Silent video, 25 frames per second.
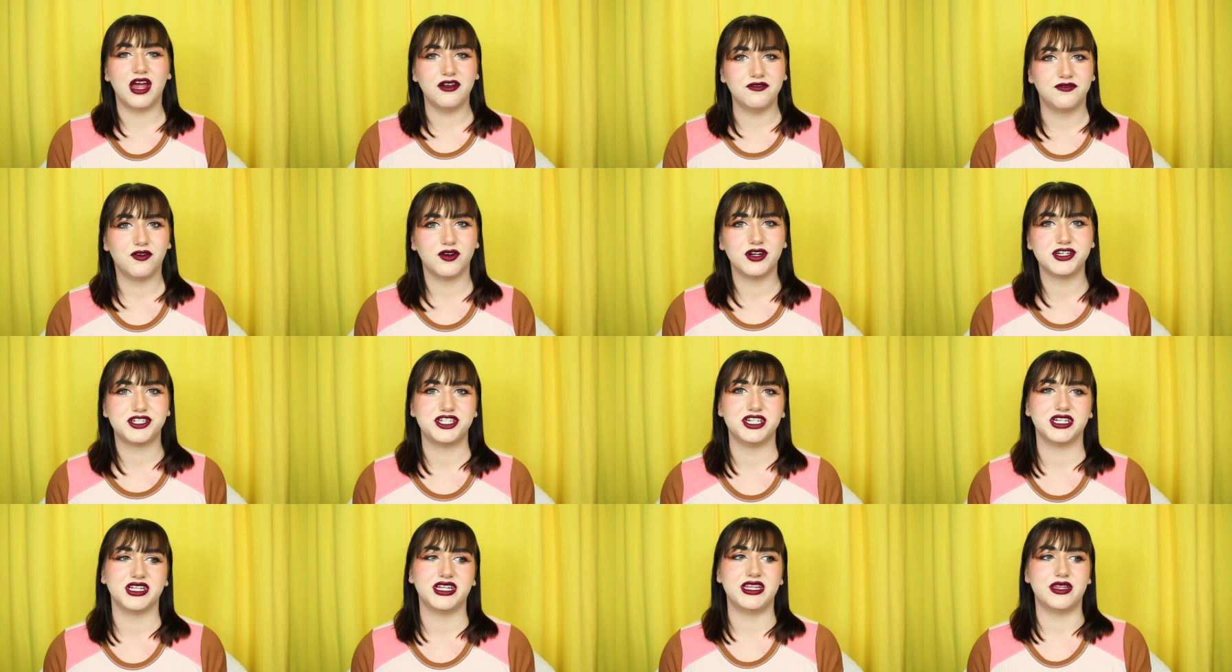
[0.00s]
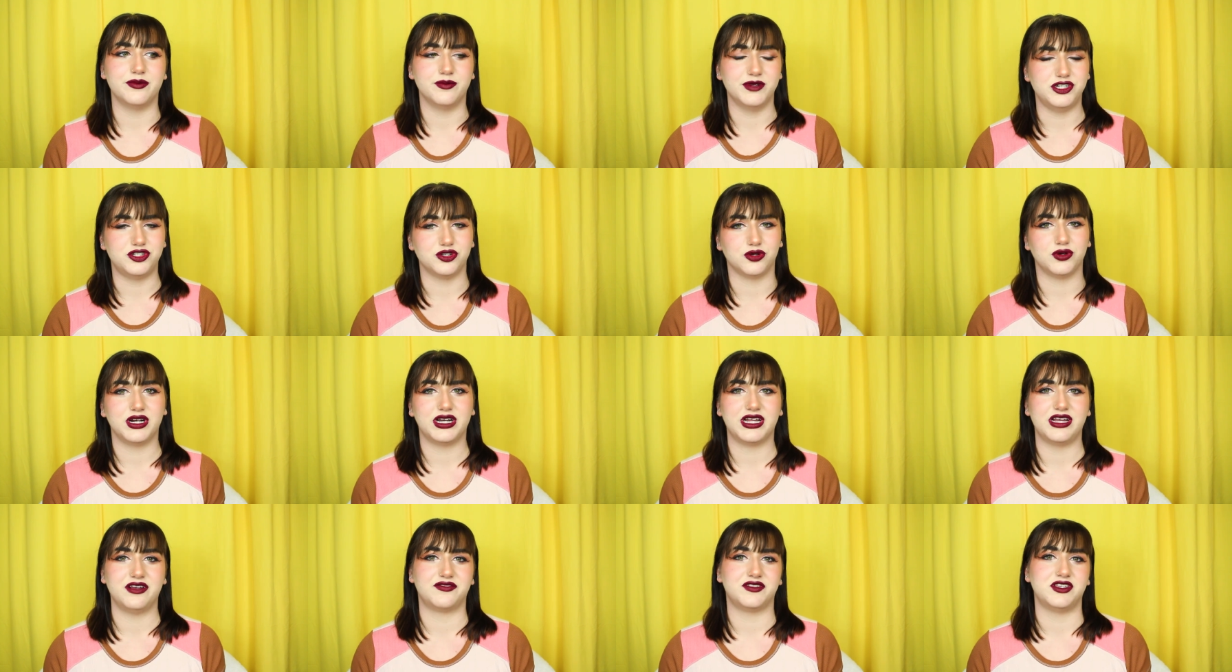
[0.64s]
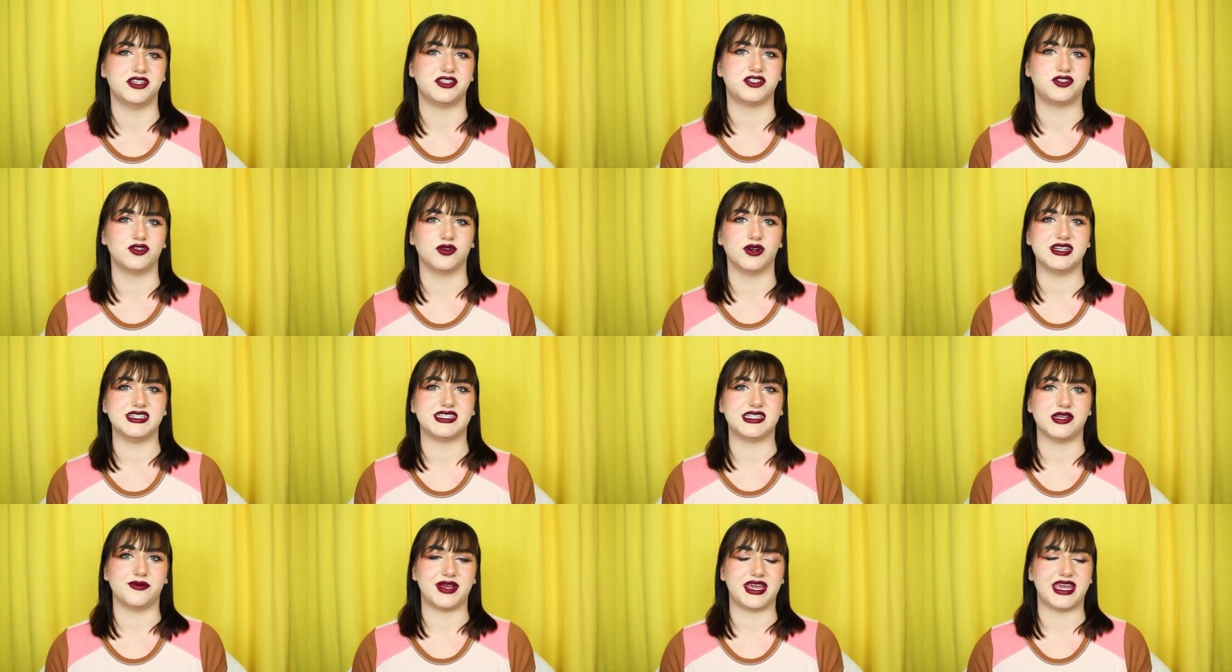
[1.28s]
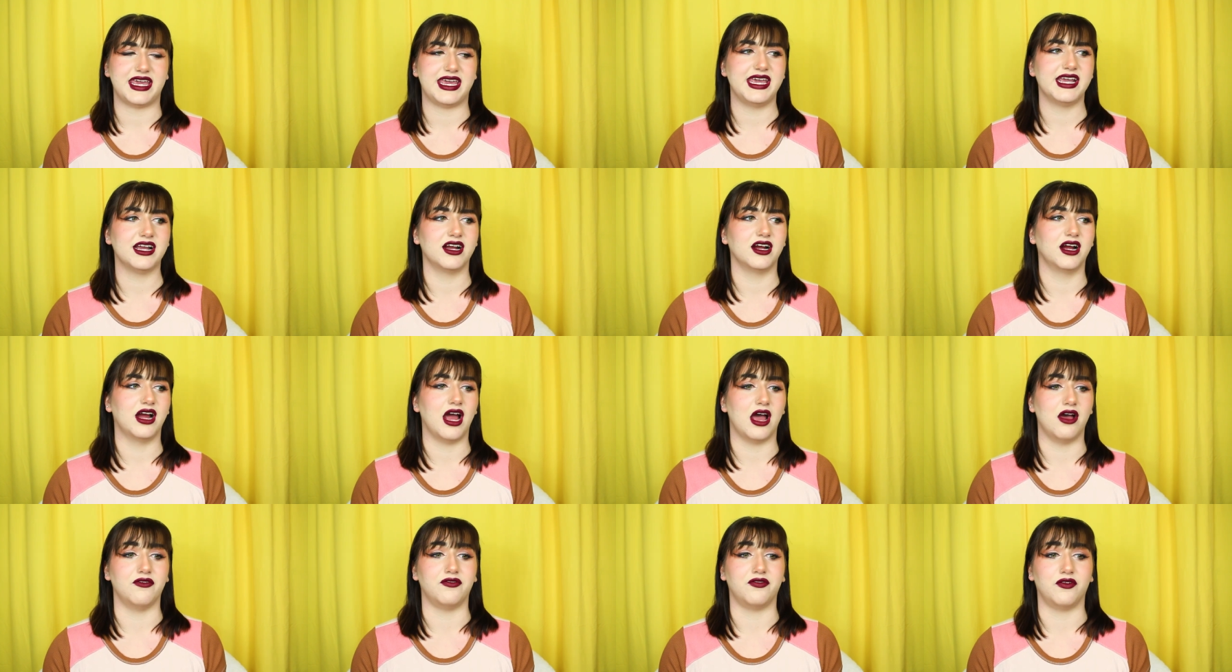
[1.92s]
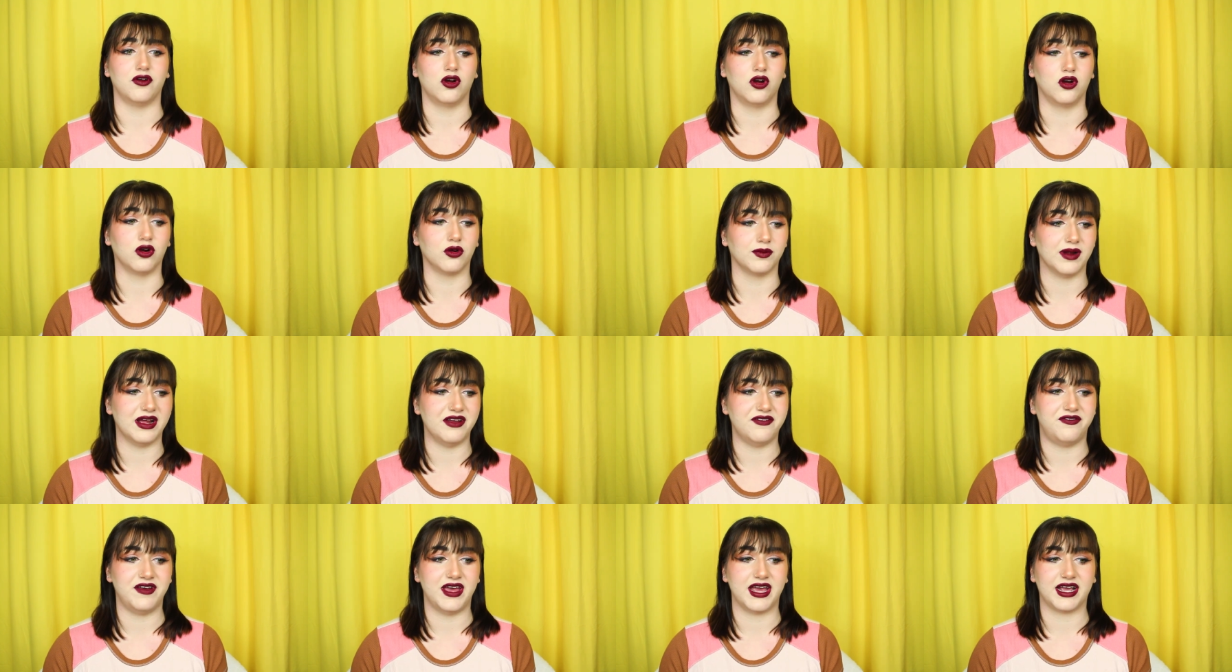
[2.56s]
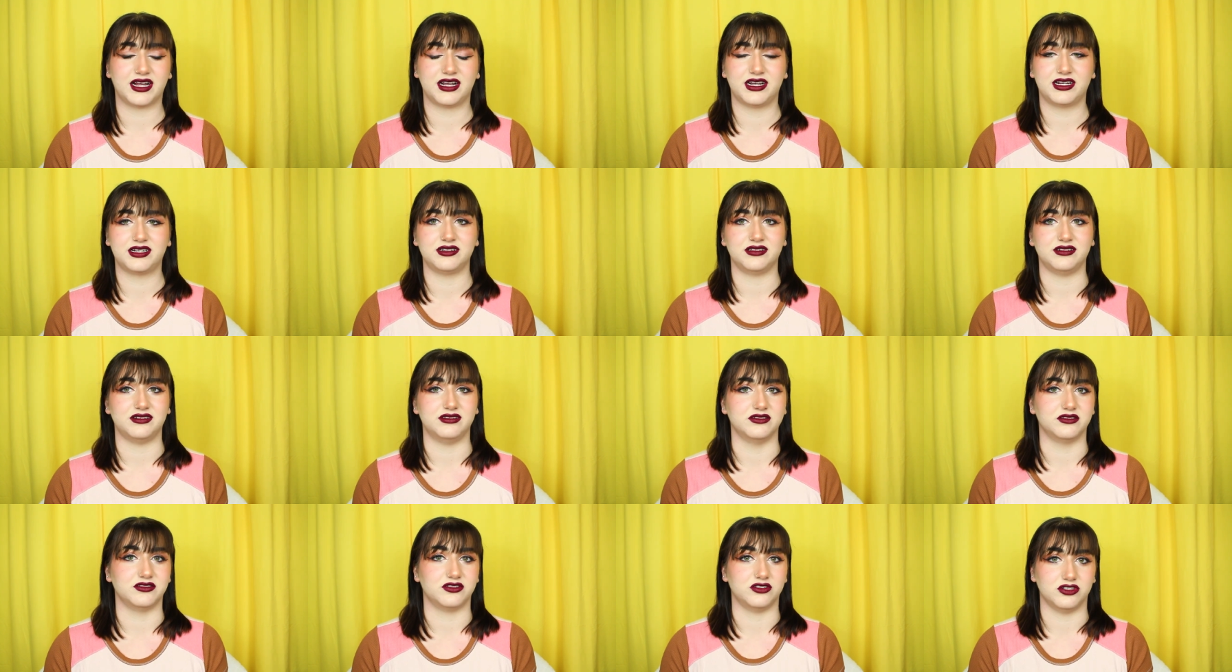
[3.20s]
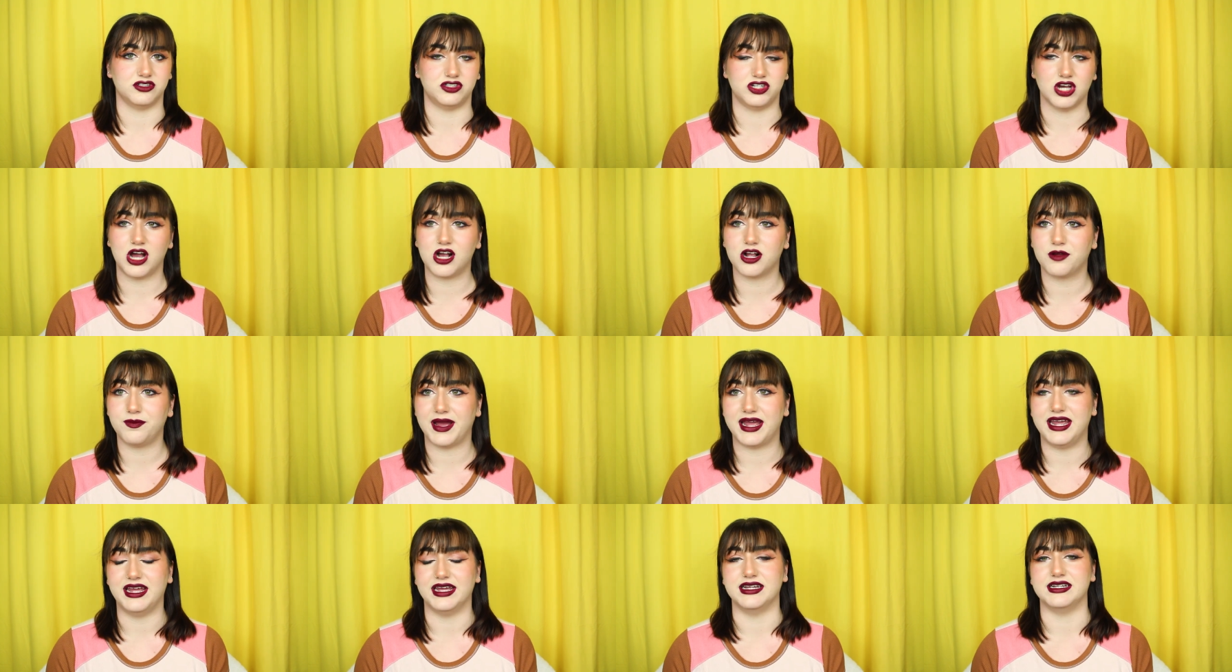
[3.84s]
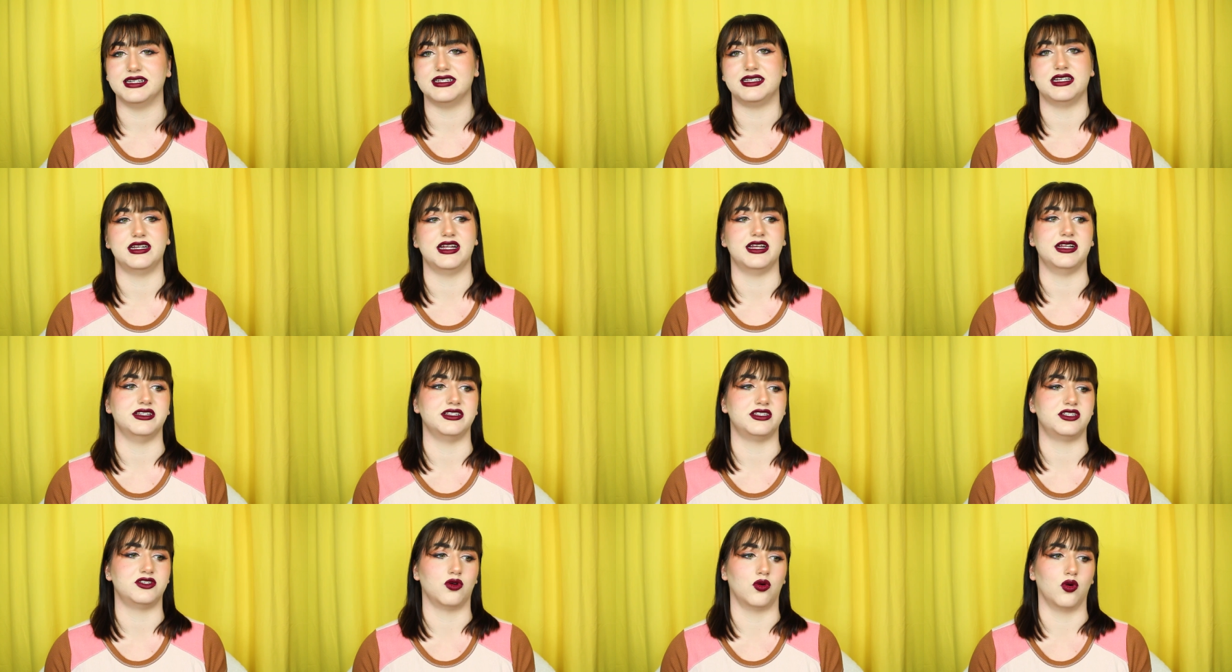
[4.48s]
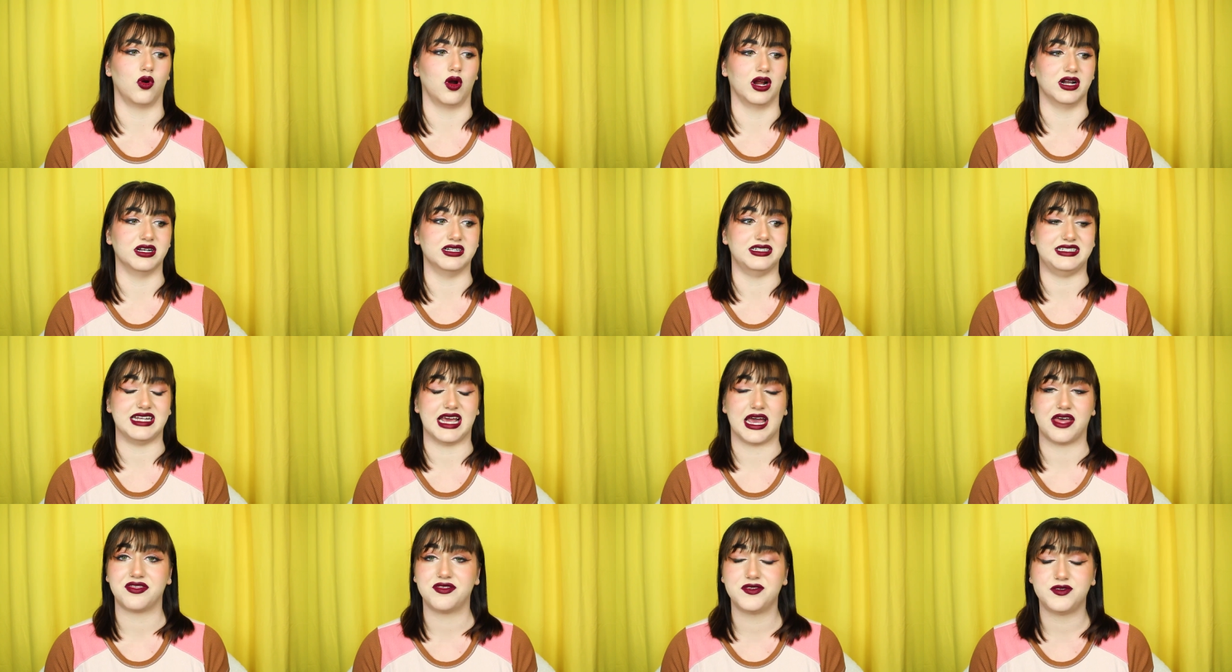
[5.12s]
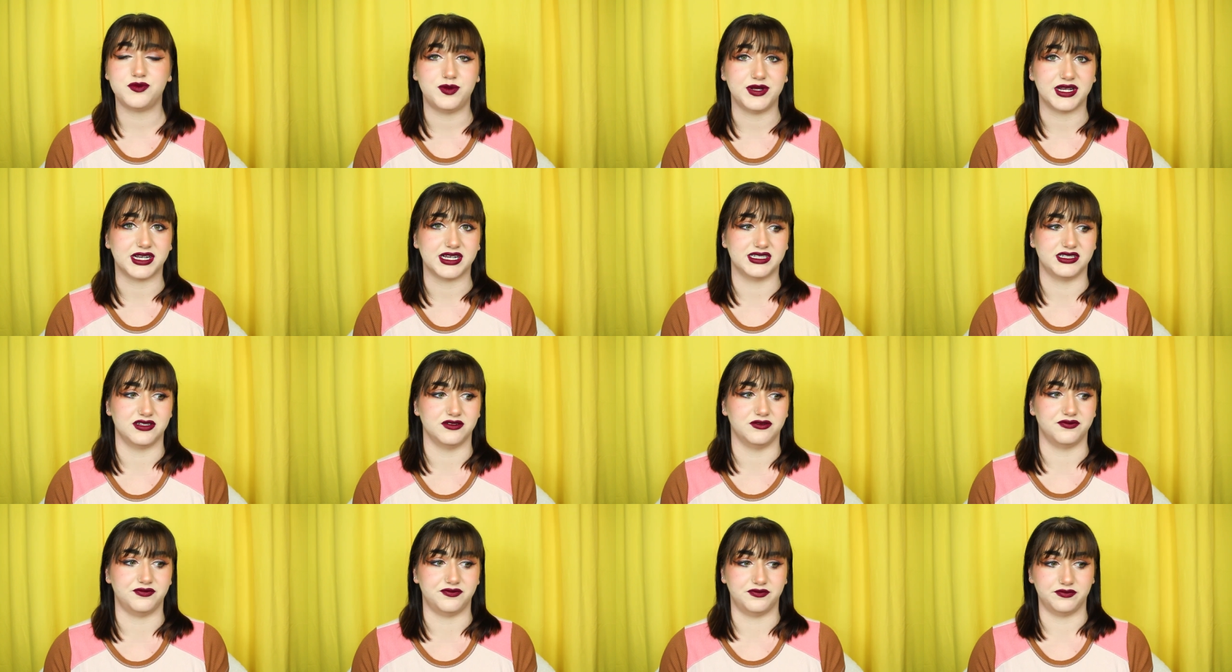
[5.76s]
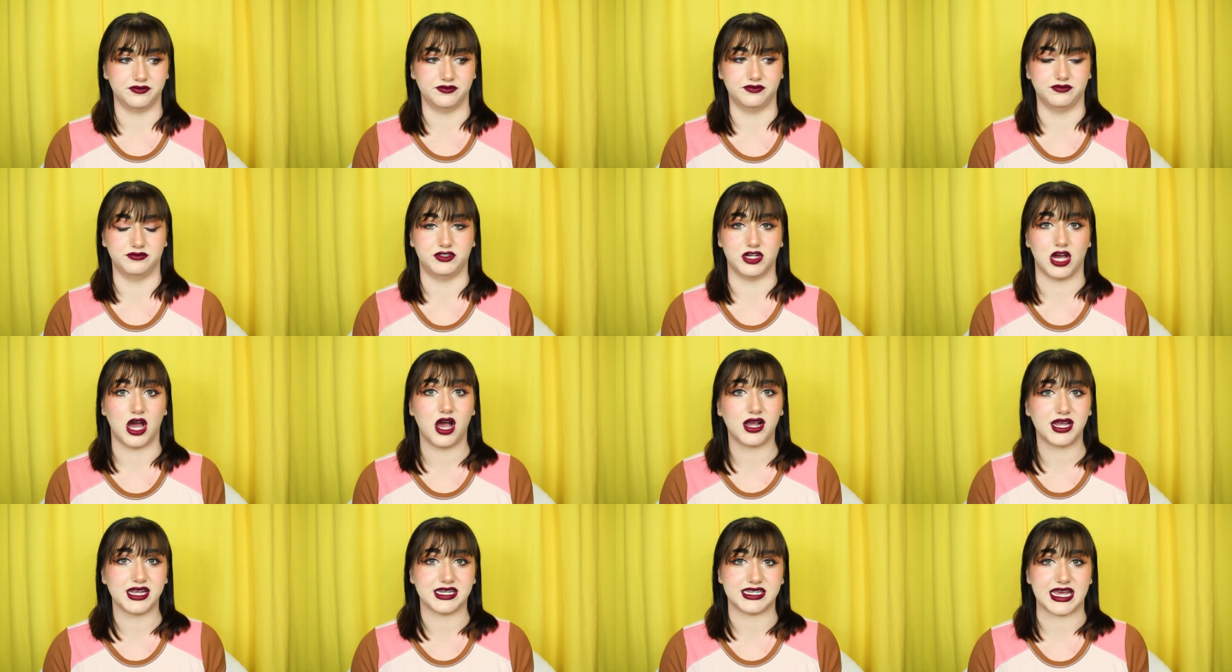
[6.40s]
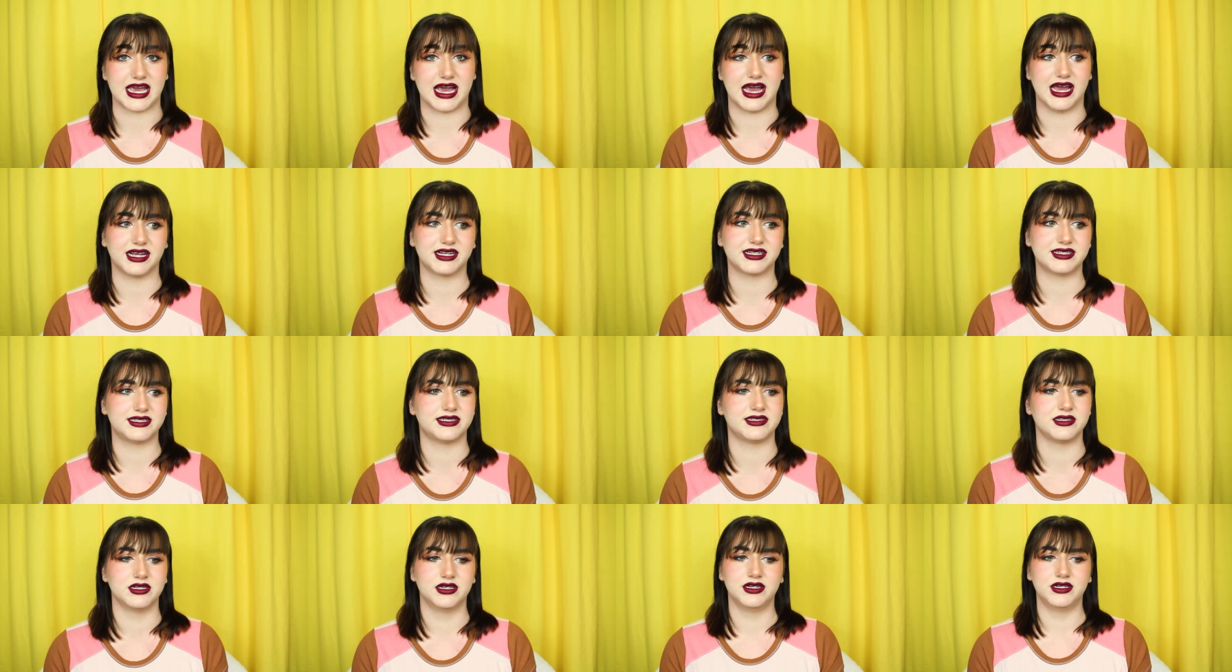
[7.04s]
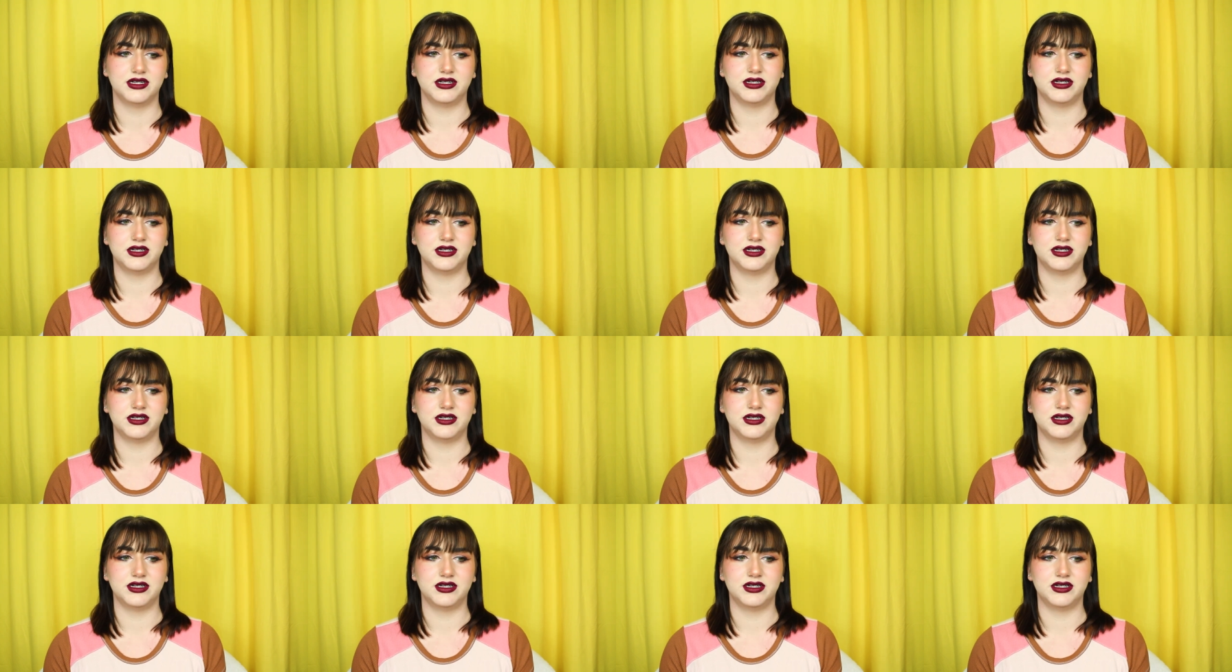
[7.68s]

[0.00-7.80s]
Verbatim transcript: Unfortunately, the majority of the stories that we hear of horrific dog bite incidents or deaths because of dog attacks